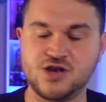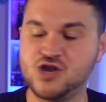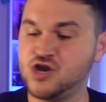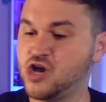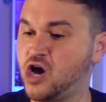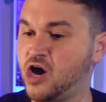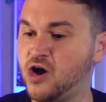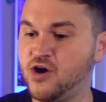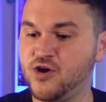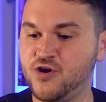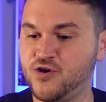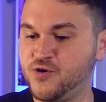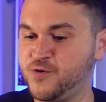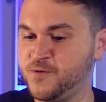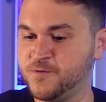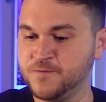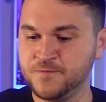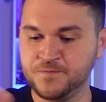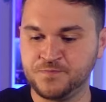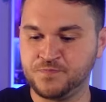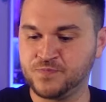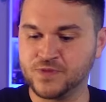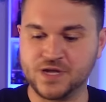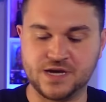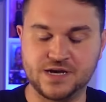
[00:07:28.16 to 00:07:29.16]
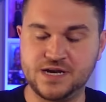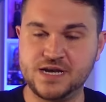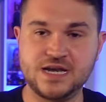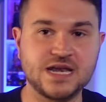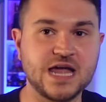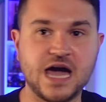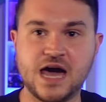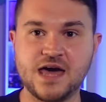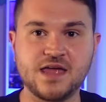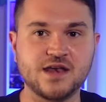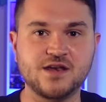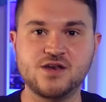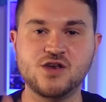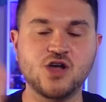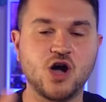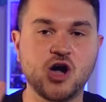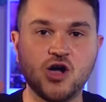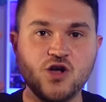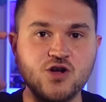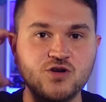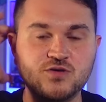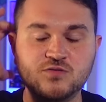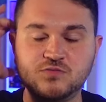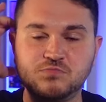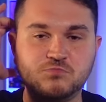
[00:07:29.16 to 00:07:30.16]
No
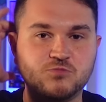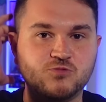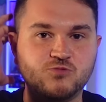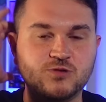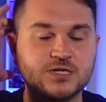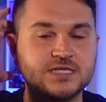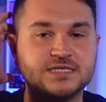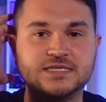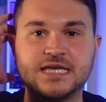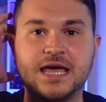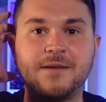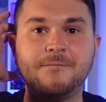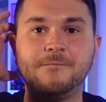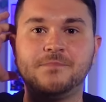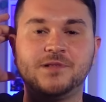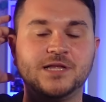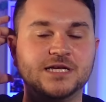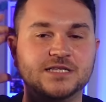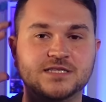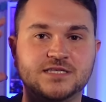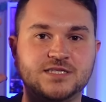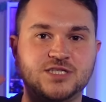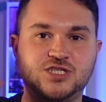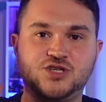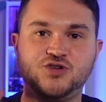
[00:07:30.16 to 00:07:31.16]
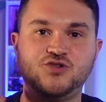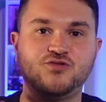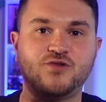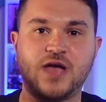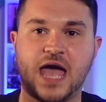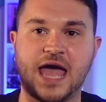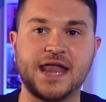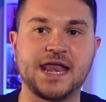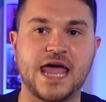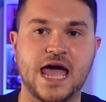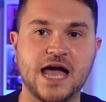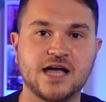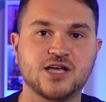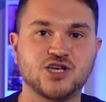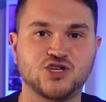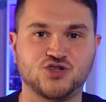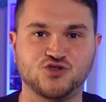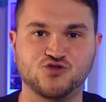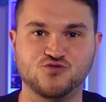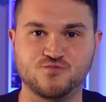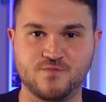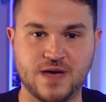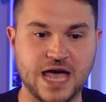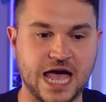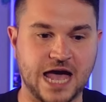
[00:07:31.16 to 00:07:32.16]
resemblance to an
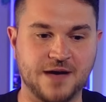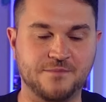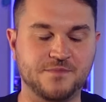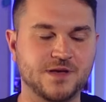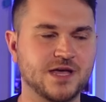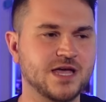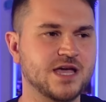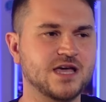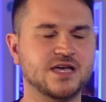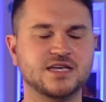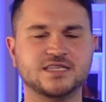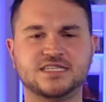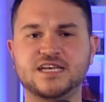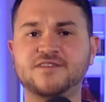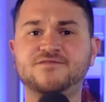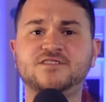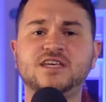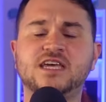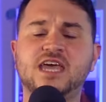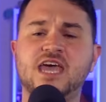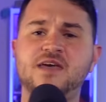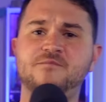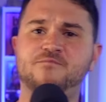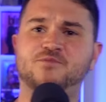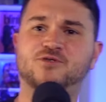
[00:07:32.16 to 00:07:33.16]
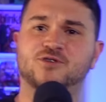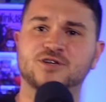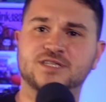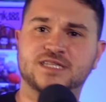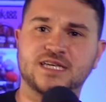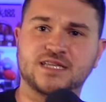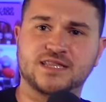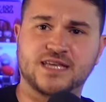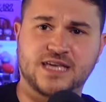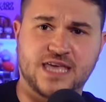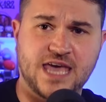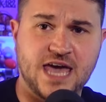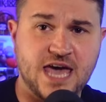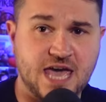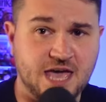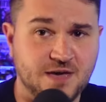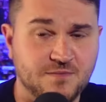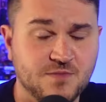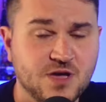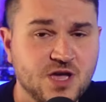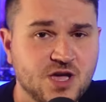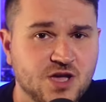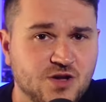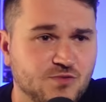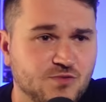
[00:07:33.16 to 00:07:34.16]
actual map. So you have to keep pausing the game.